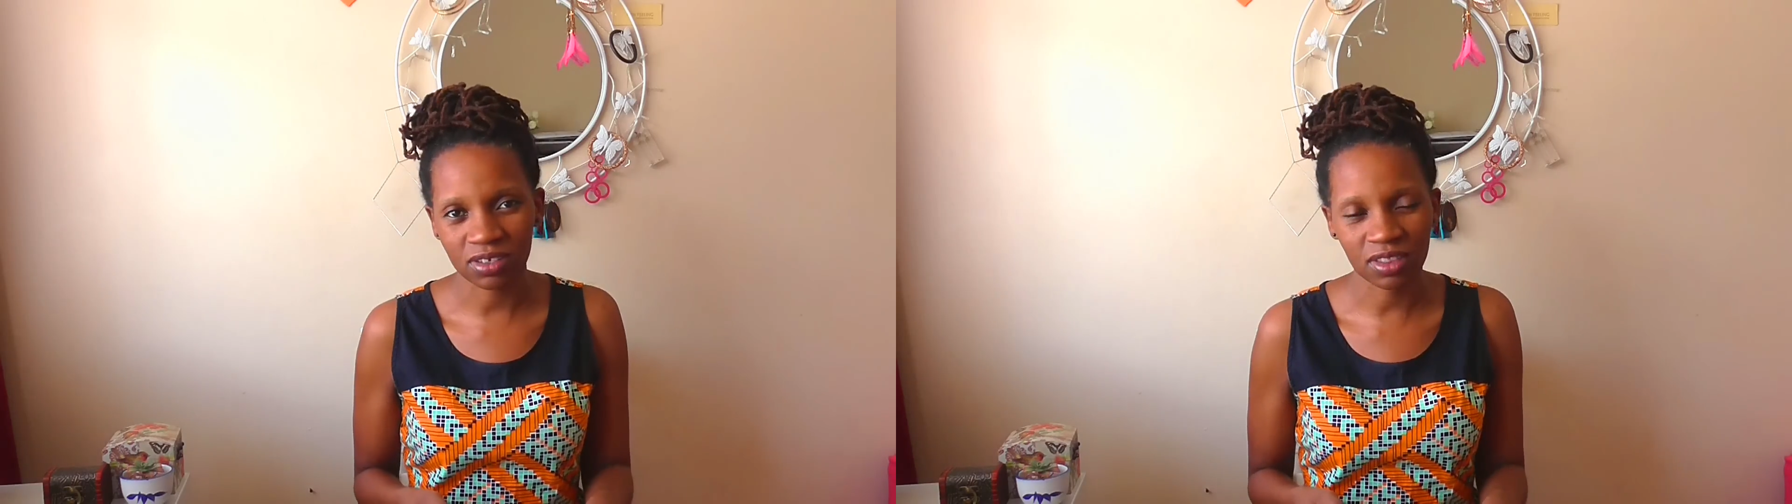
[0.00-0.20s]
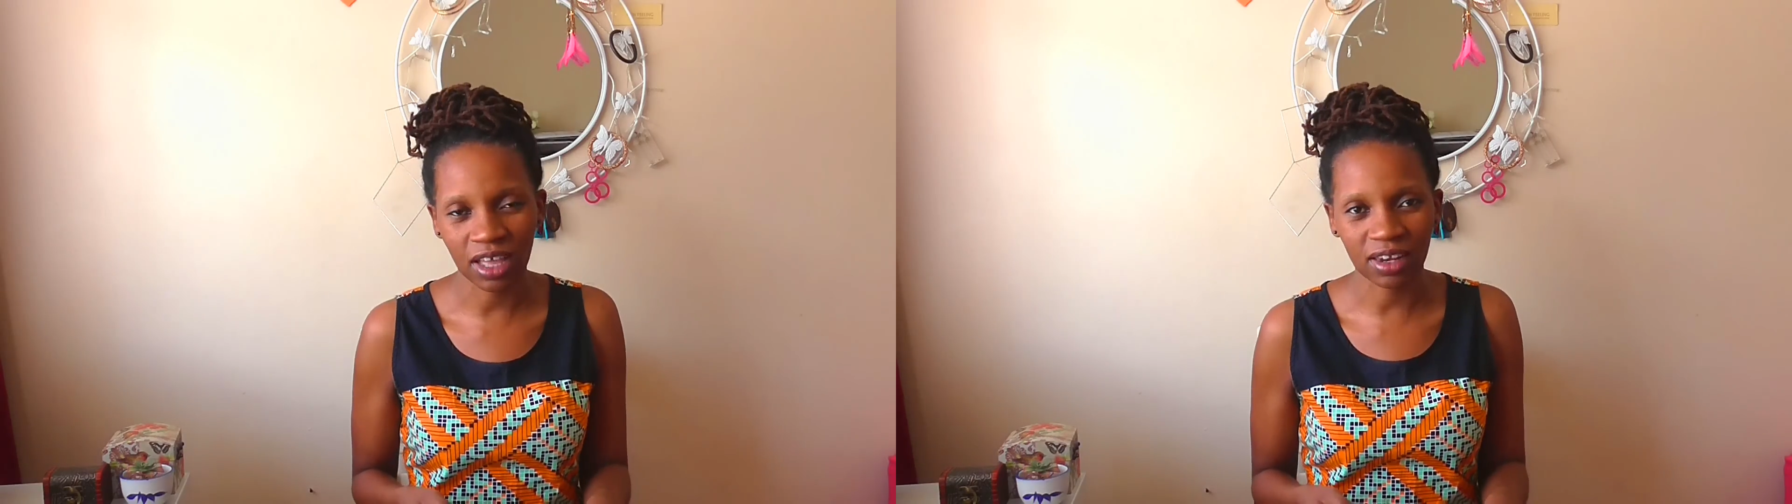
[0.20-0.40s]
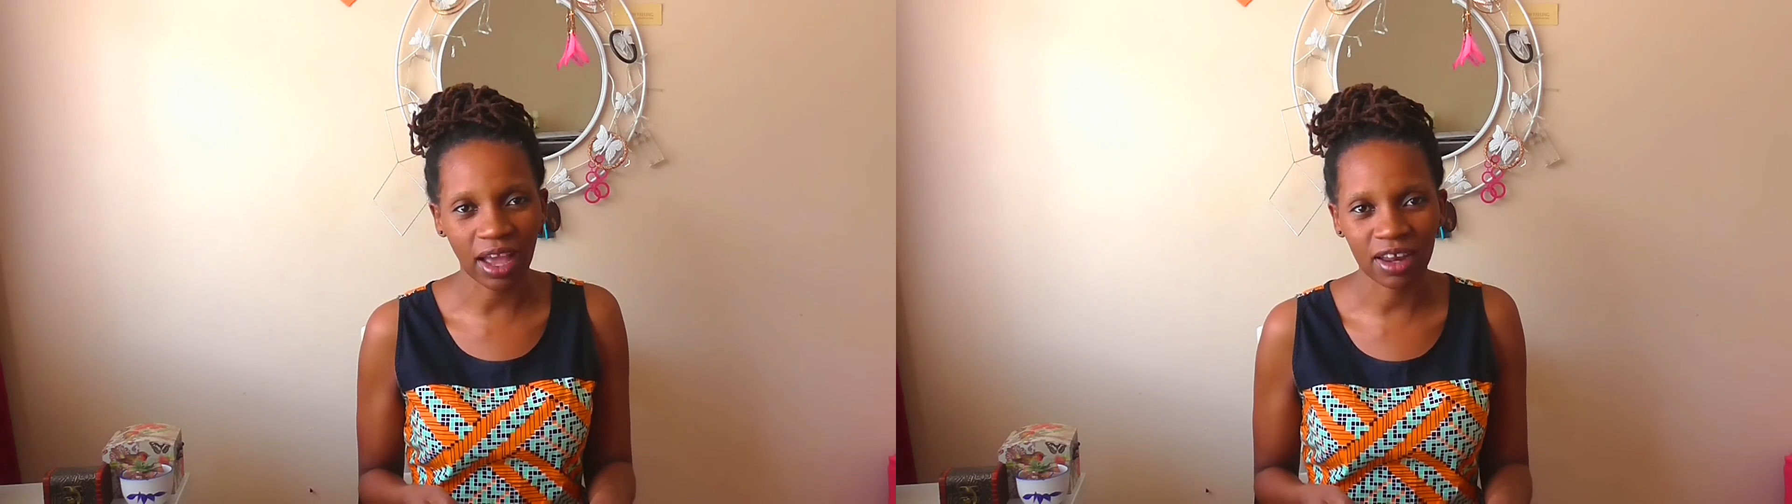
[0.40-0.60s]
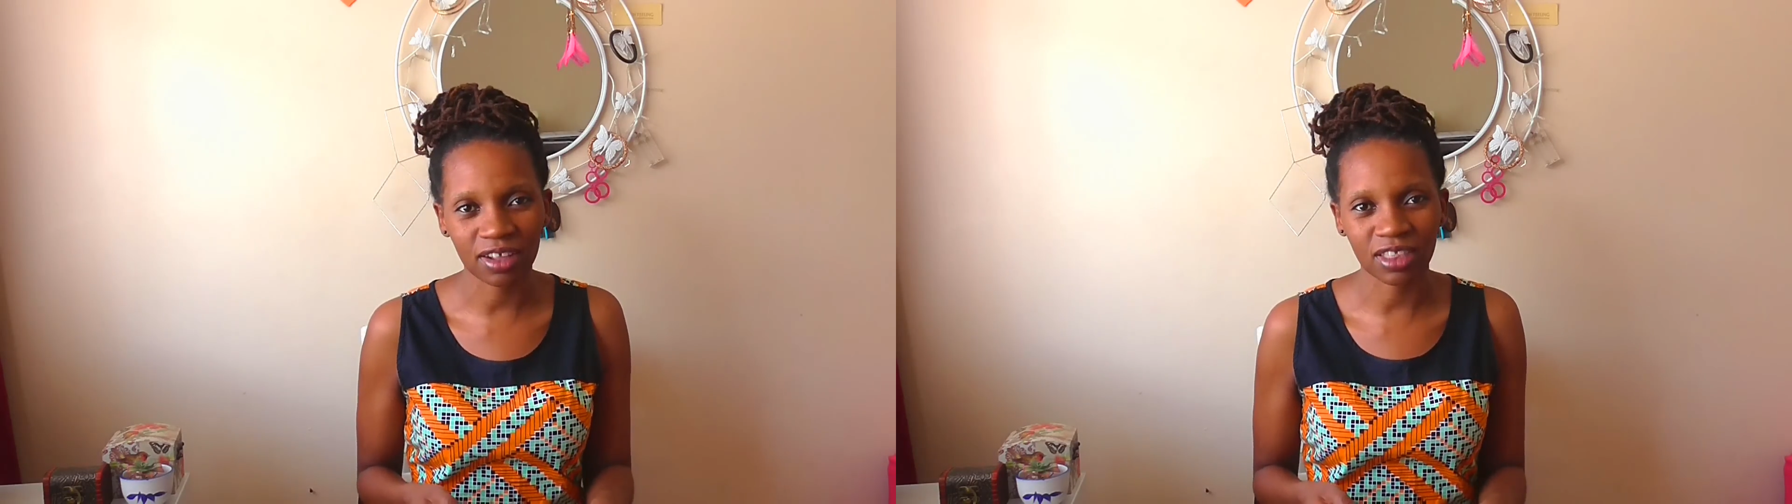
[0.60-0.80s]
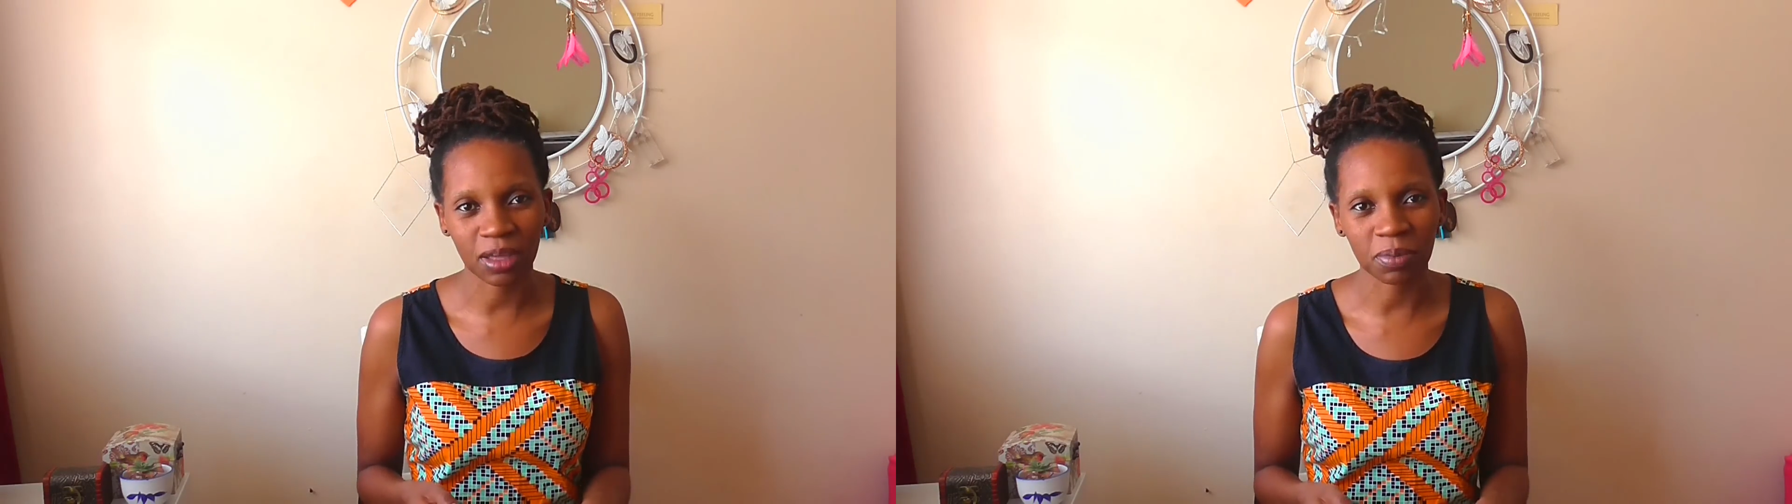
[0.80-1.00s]
that kind of
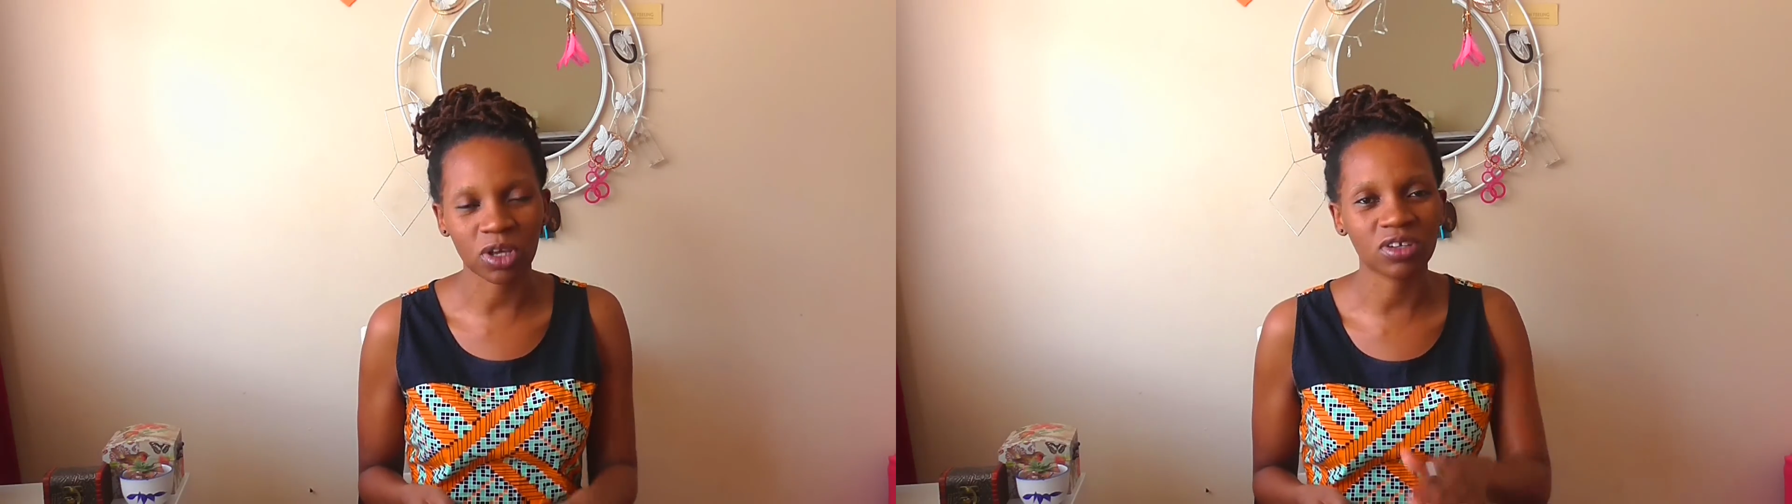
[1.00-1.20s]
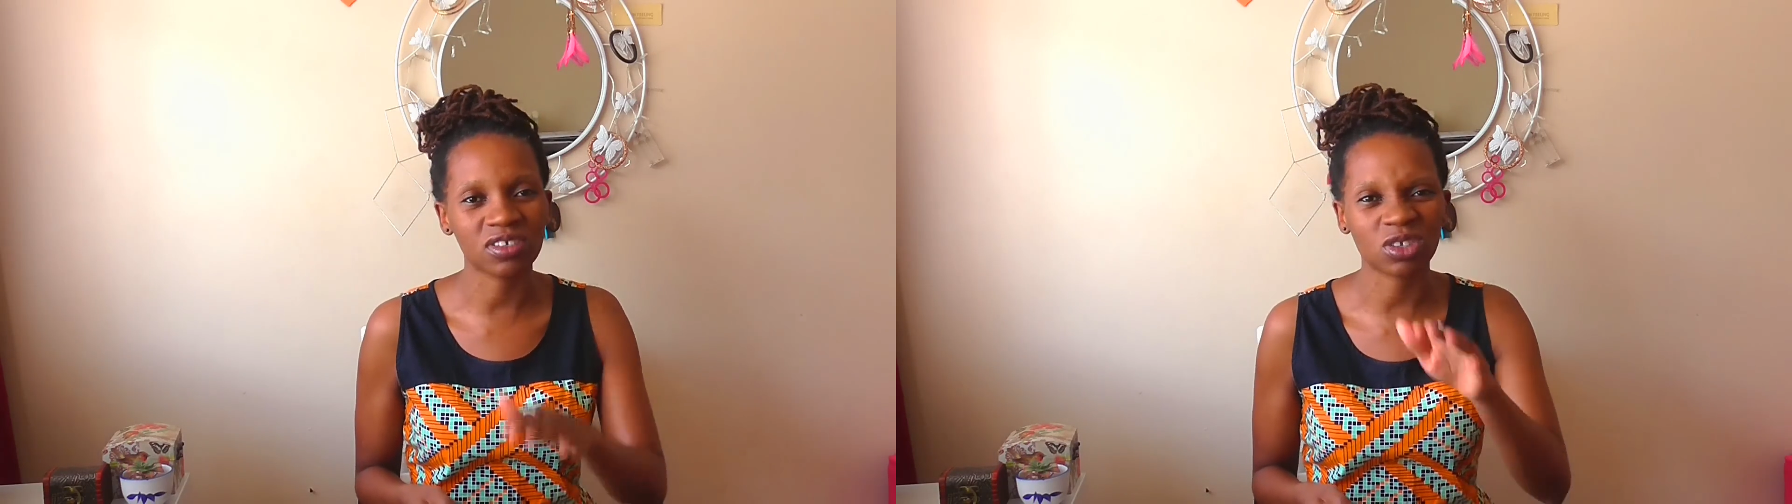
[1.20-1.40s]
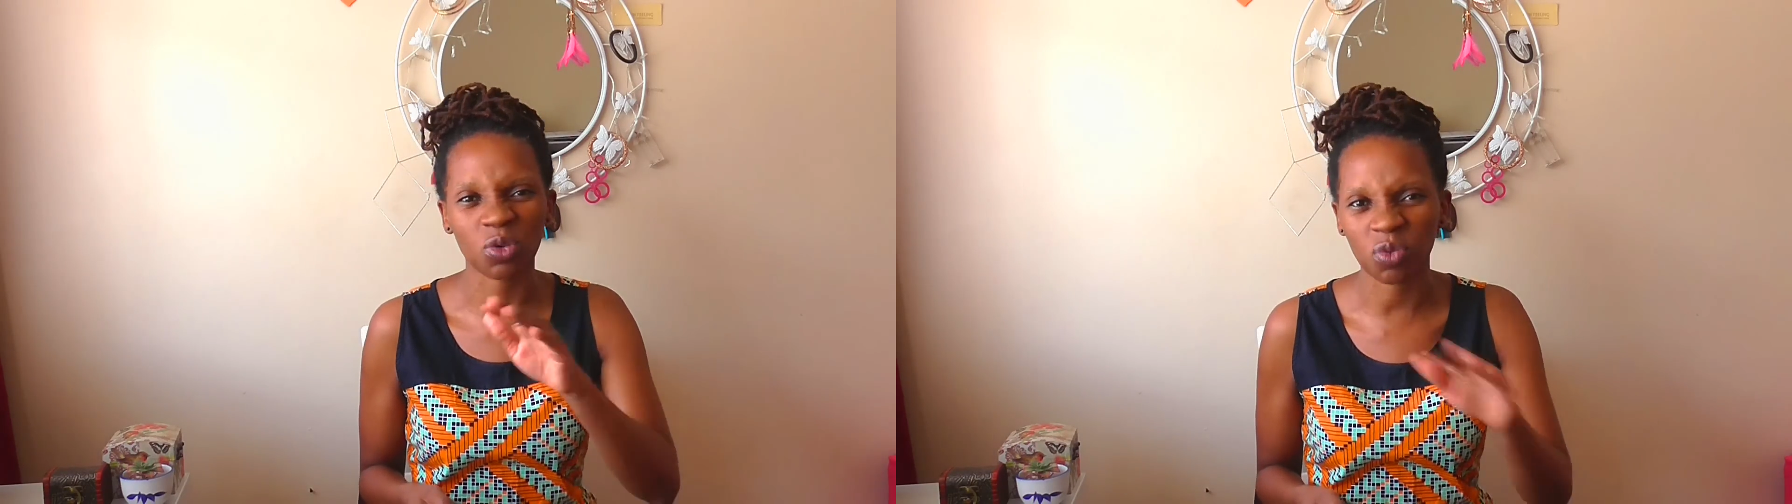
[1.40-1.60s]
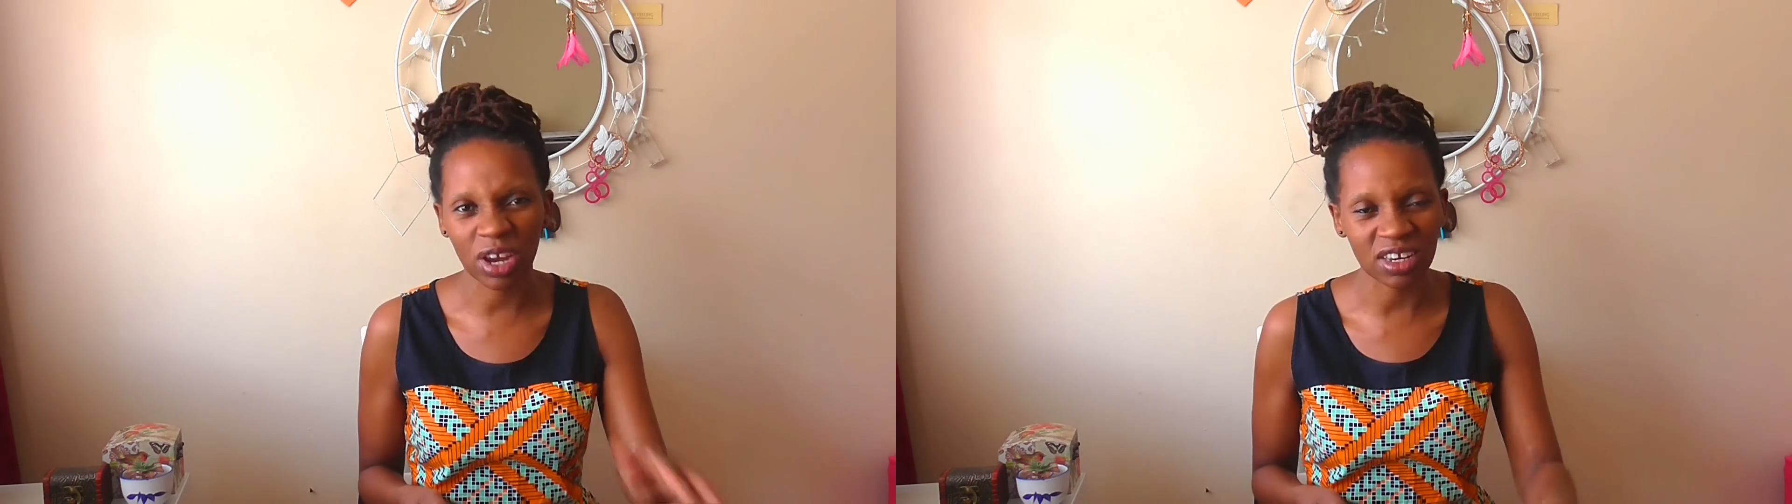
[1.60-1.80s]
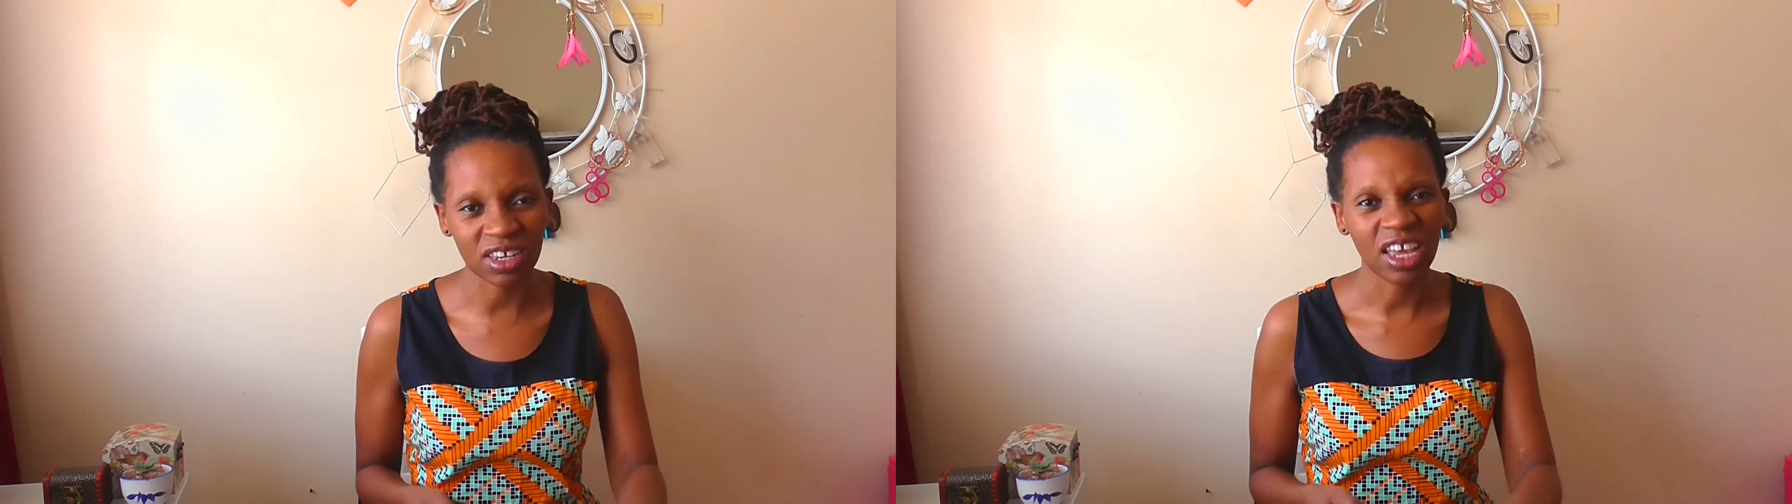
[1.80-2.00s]
thing because He's
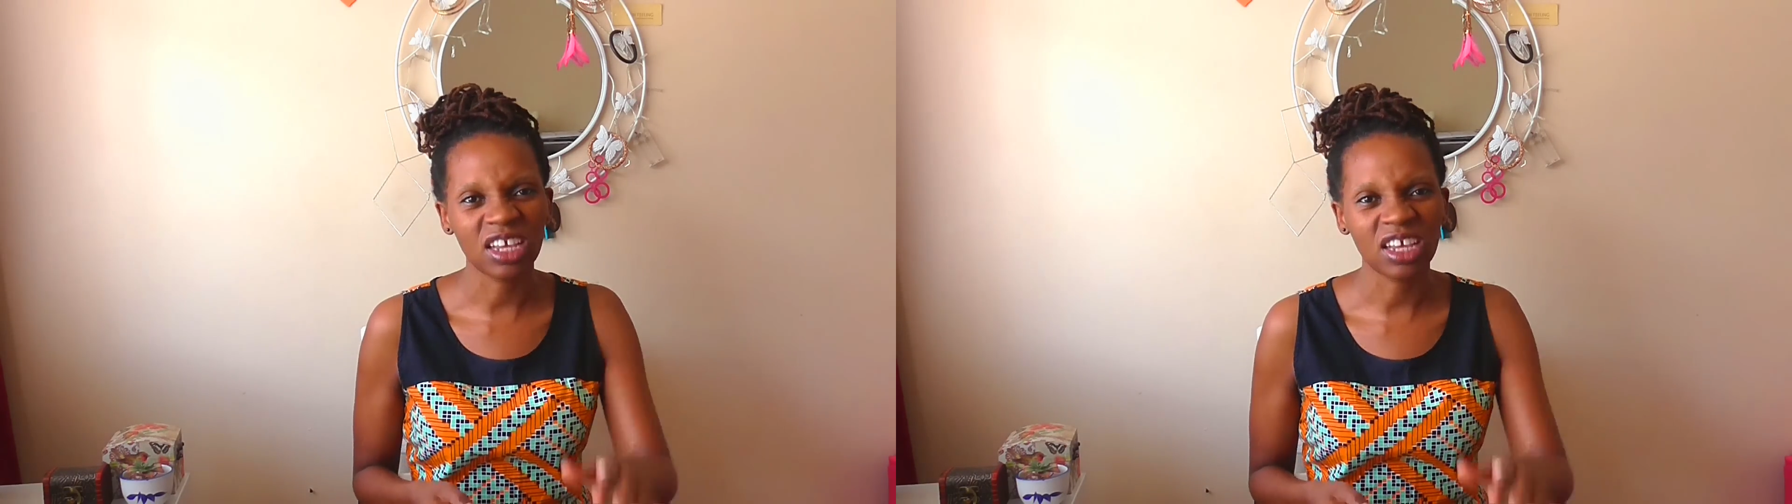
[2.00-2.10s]
already